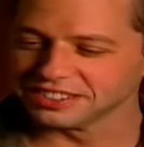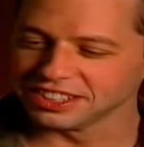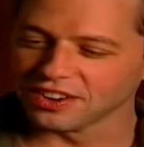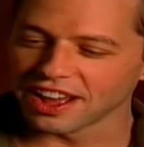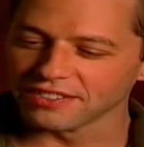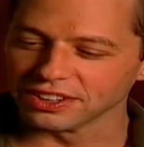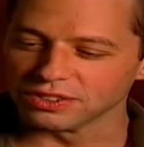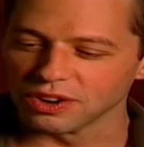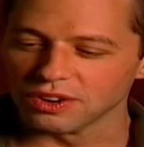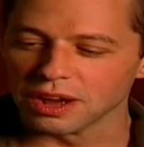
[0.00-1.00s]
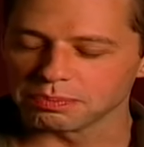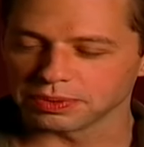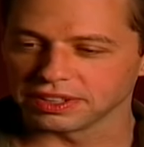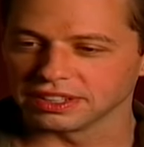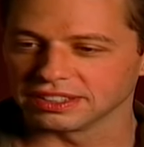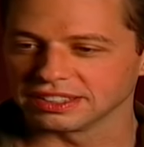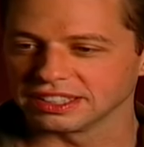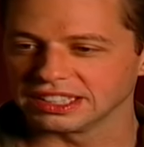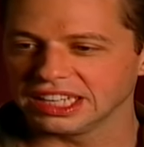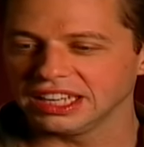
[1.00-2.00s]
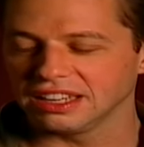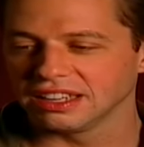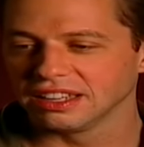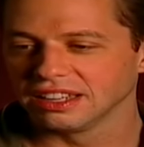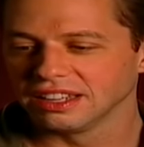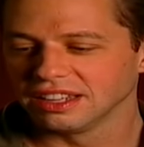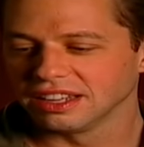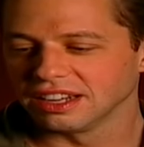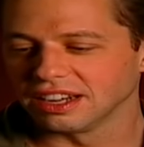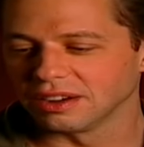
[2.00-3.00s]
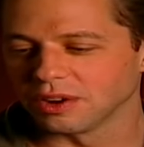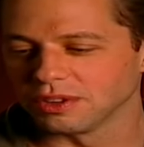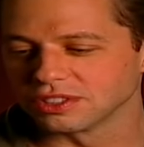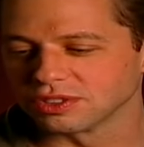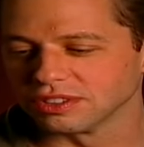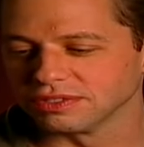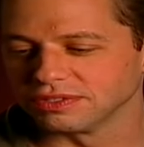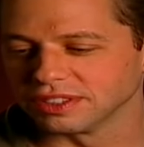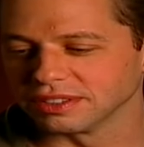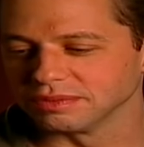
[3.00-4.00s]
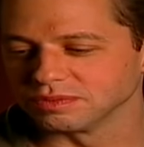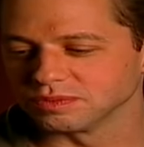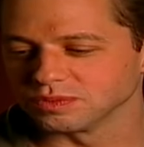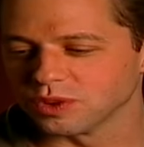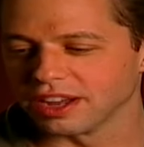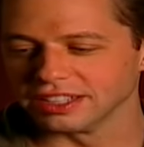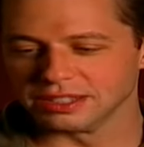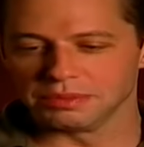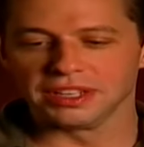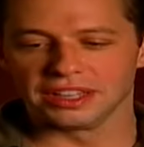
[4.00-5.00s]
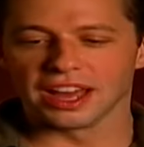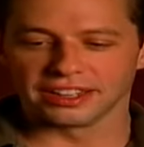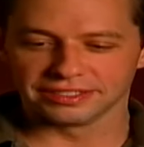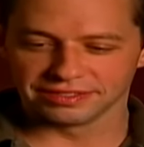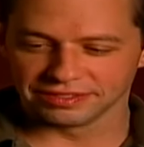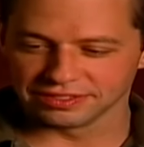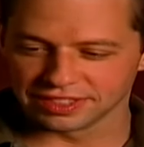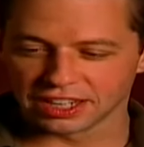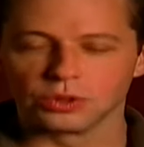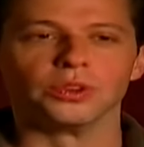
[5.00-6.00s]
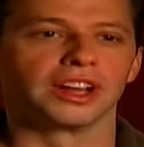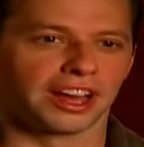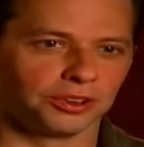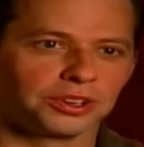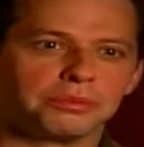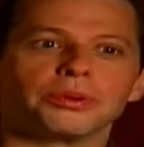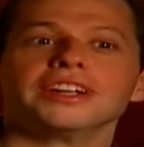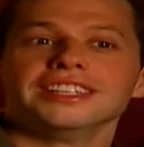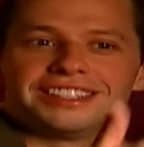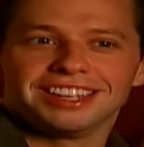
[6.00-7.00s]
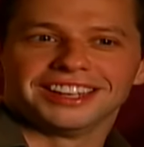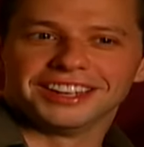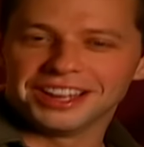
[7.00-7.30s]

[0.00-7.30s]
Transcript: you know, having grown up uh, a geek, always sort of um, wanted to be that that cool guy who could breeze in